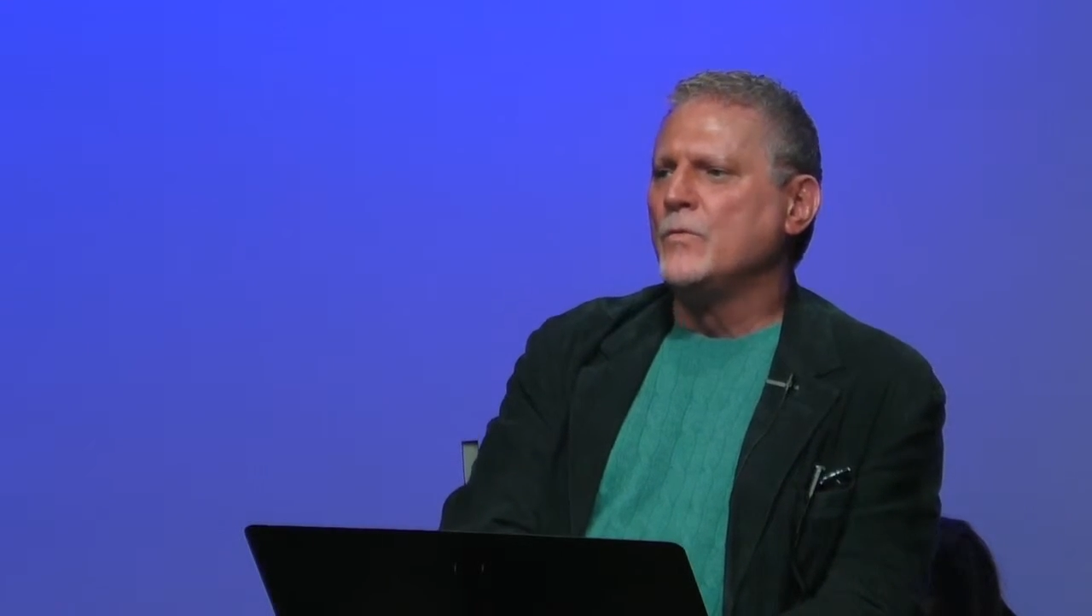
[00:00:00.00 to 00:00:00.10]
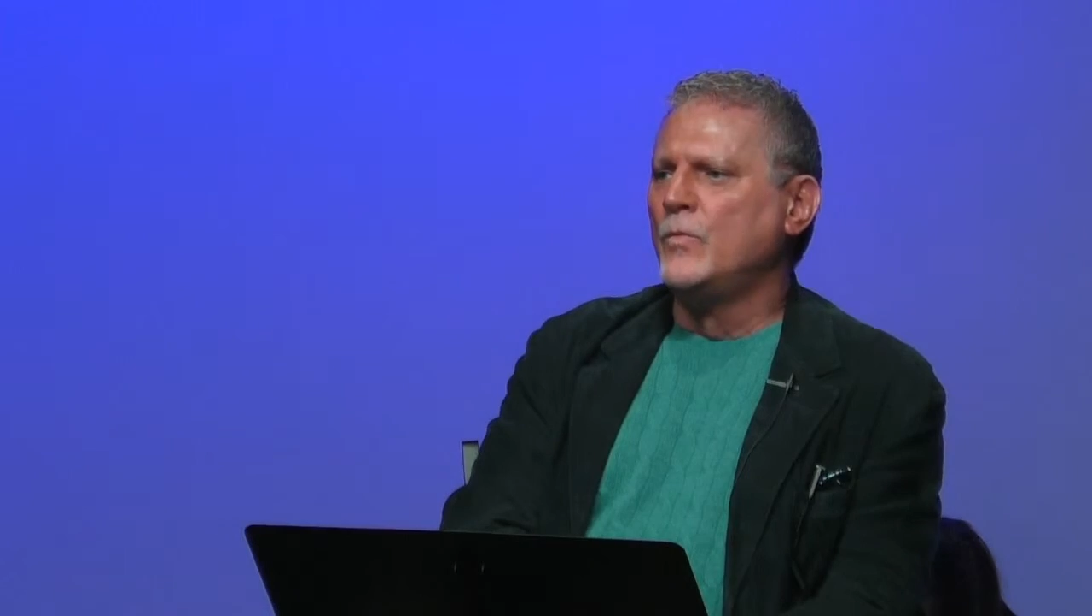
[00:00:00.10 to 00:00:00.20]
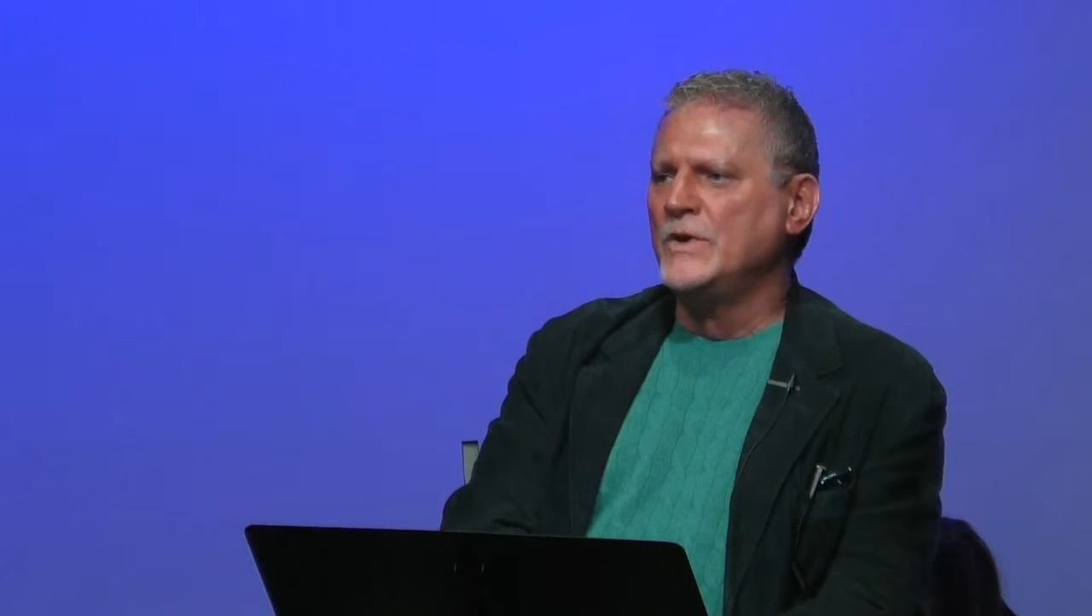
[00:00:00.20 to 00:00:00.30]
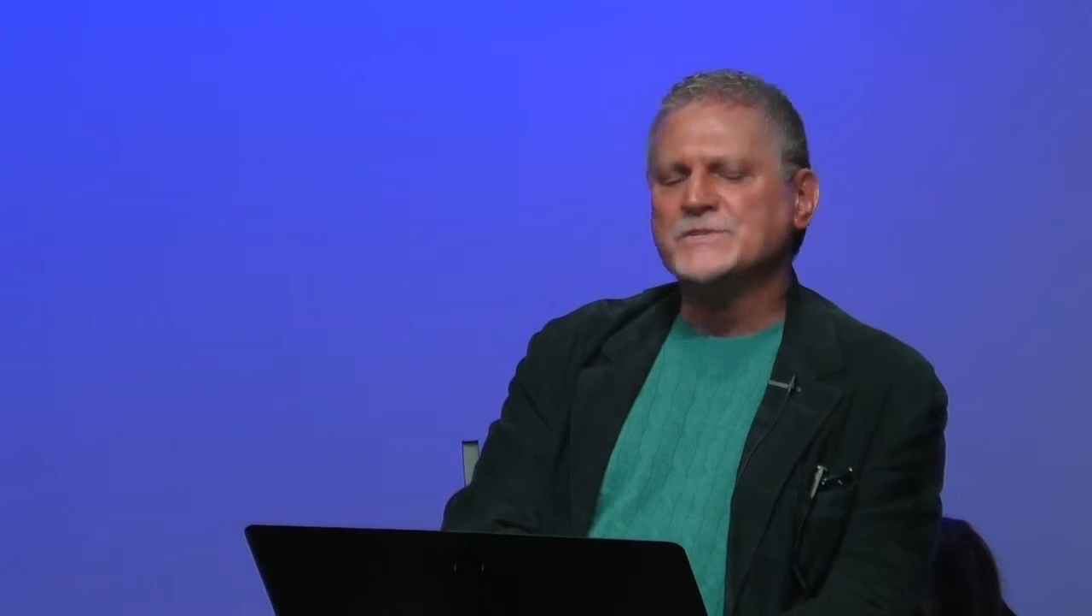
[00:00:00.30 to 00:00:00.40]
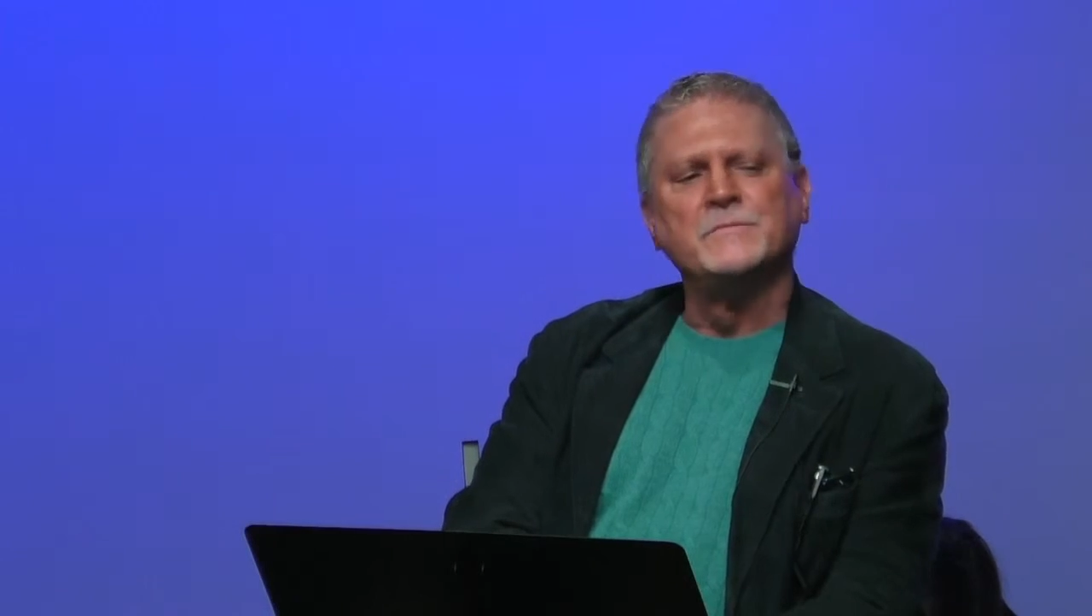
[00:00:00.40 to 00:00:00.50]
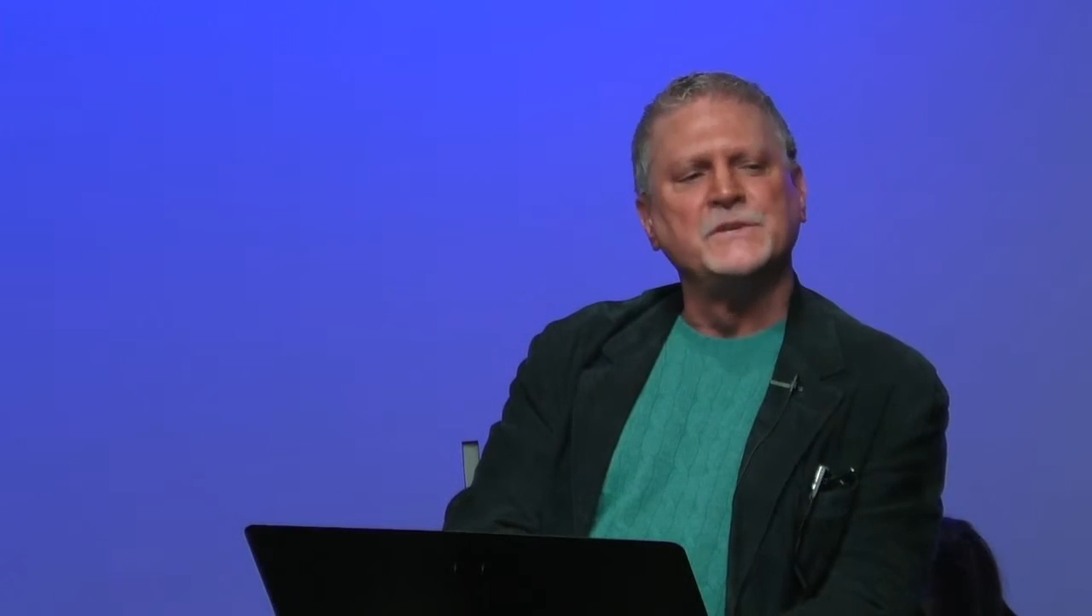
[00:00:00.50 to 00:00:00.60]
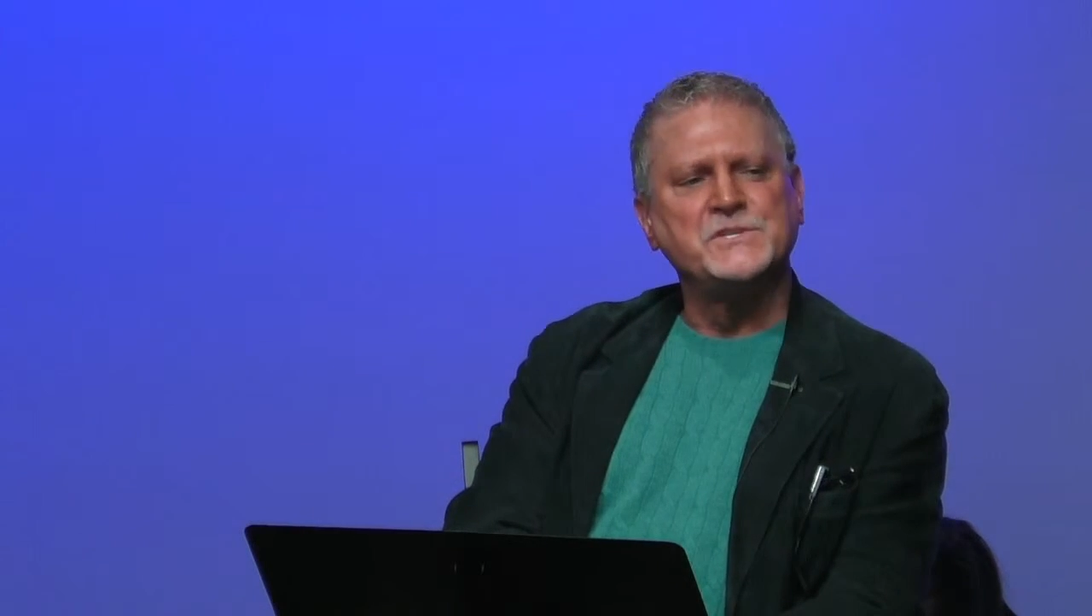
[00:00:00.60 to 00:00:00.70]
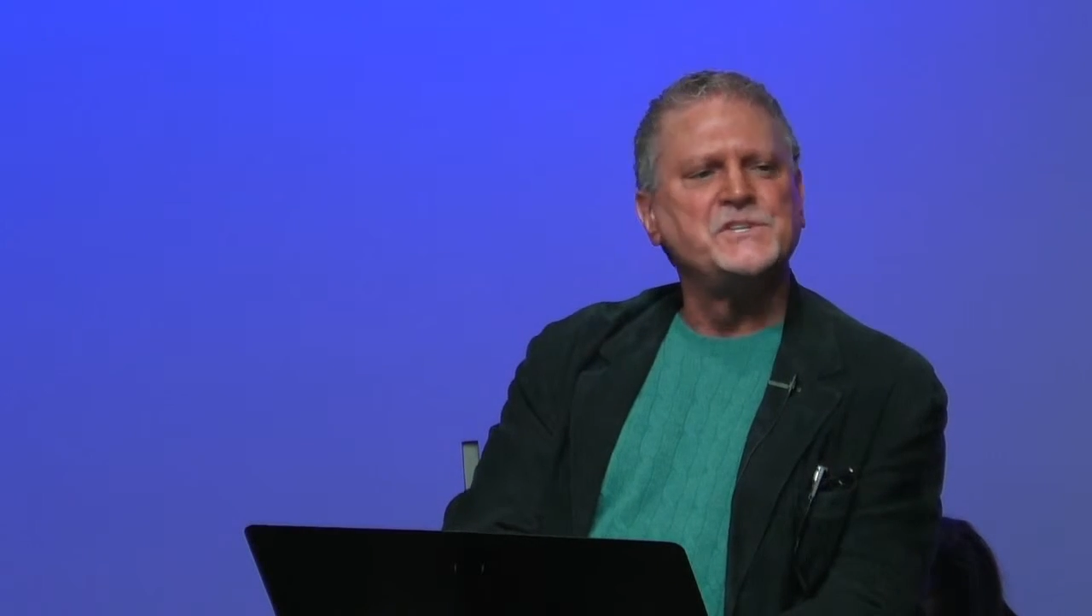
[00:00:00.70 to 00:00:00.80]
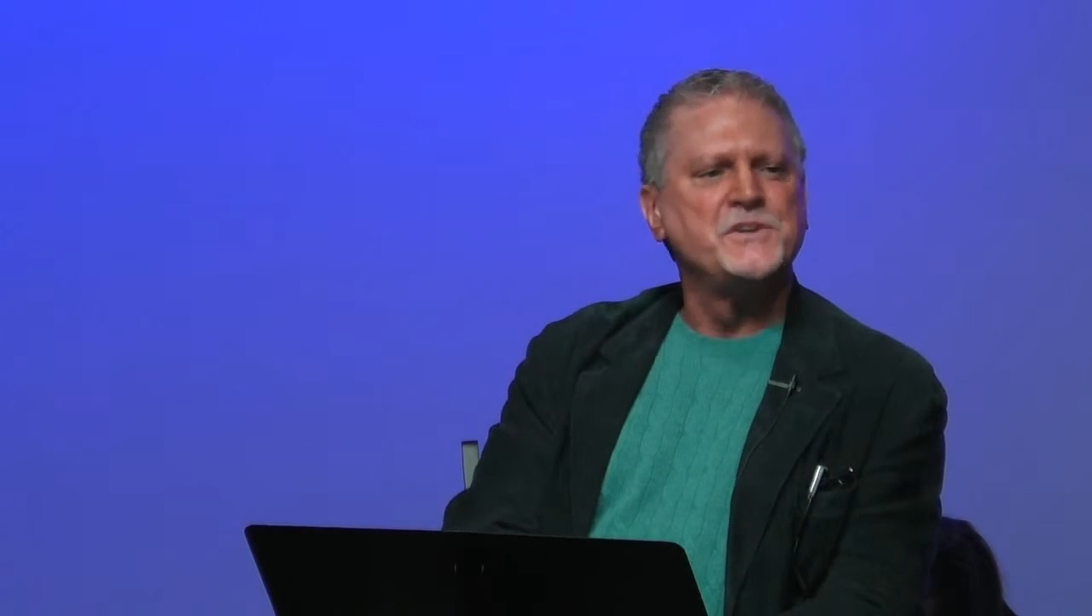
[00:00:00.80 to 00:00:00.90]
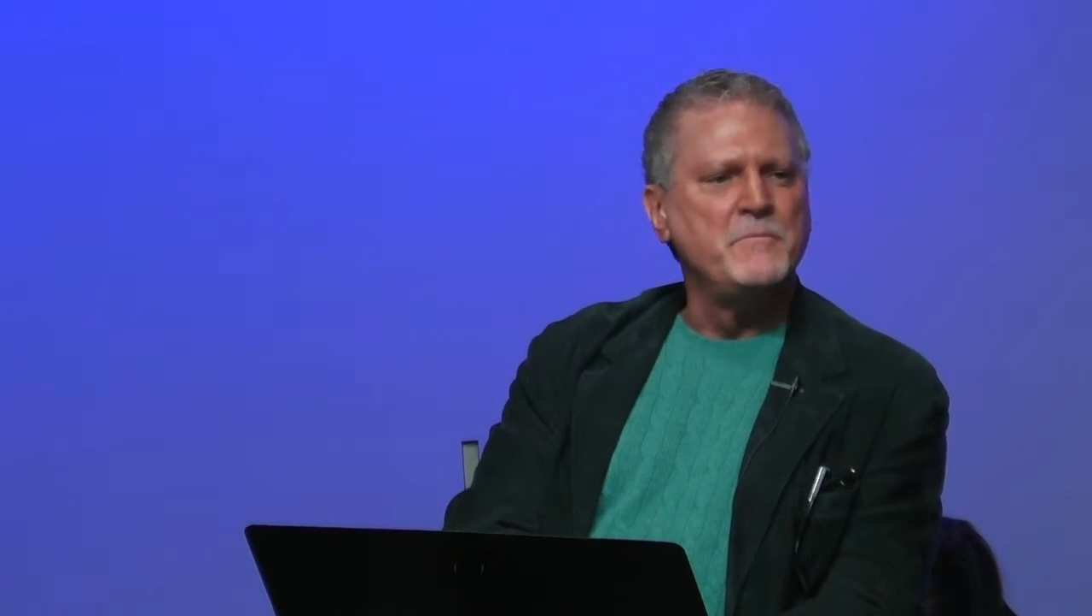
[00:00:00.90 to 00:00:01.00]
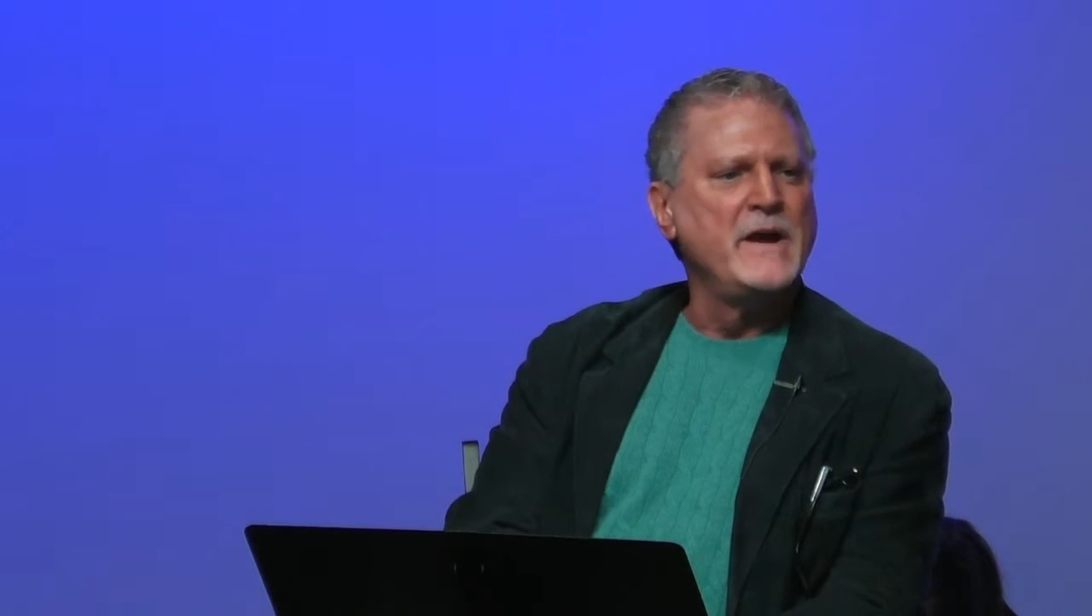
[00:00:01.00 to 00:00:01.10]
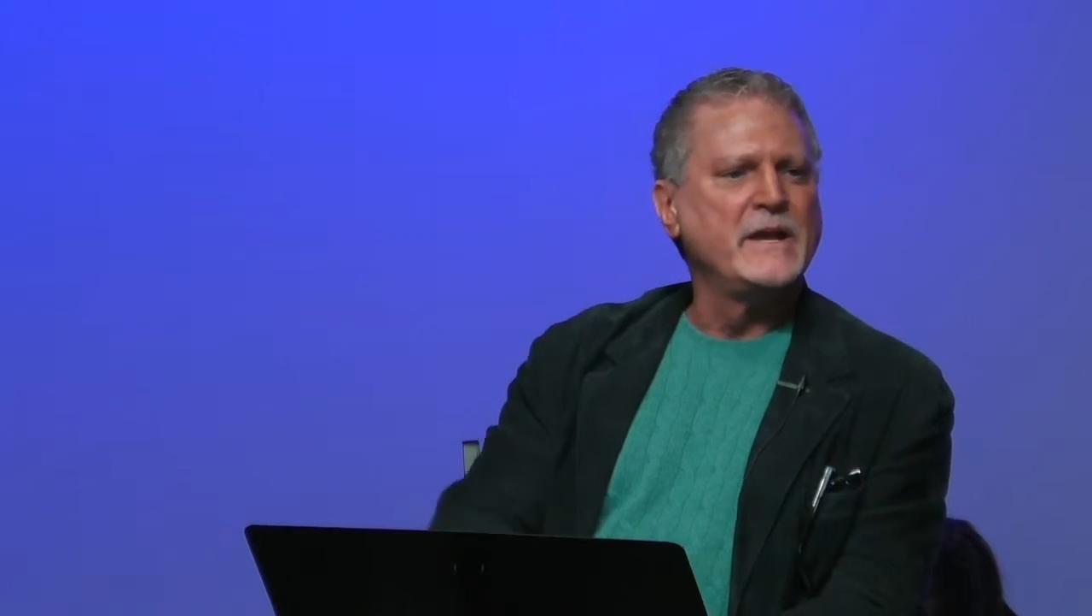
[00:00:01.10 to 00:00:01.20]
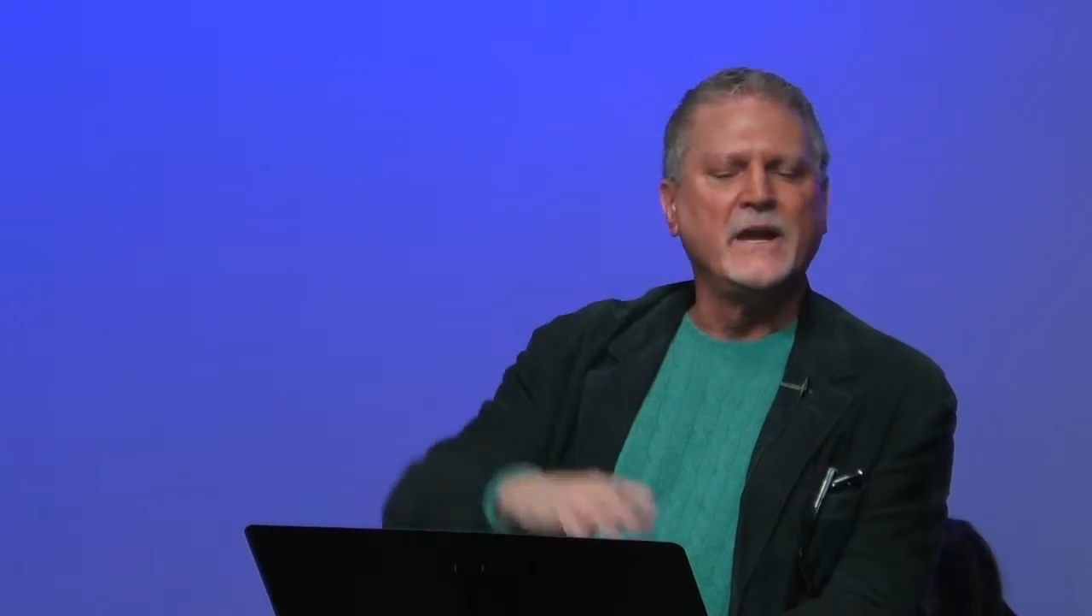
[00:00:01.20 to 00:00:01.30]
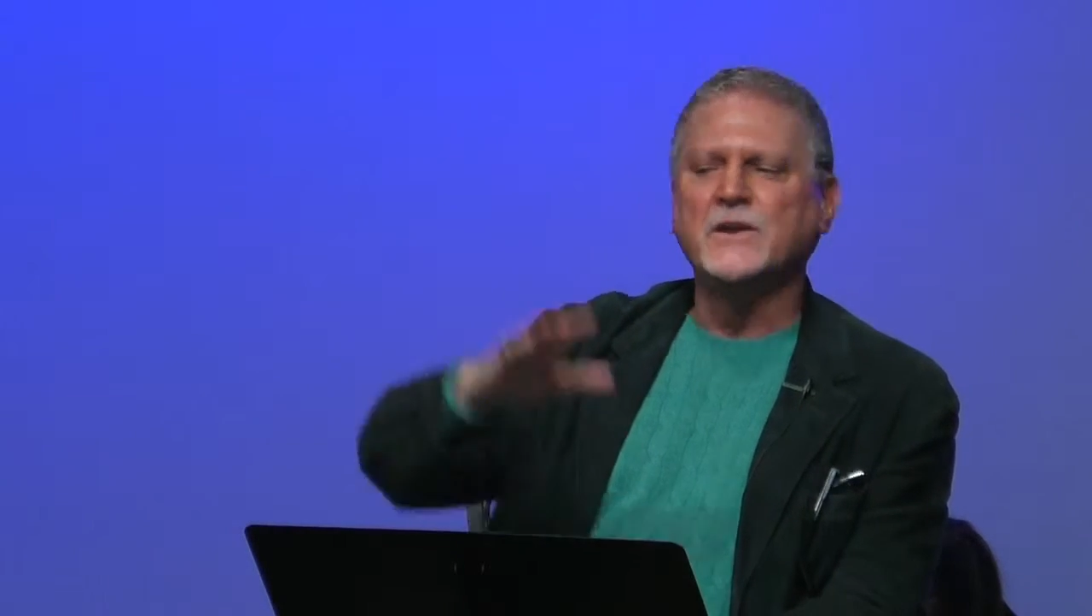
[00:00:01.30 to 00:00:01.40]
with some decision making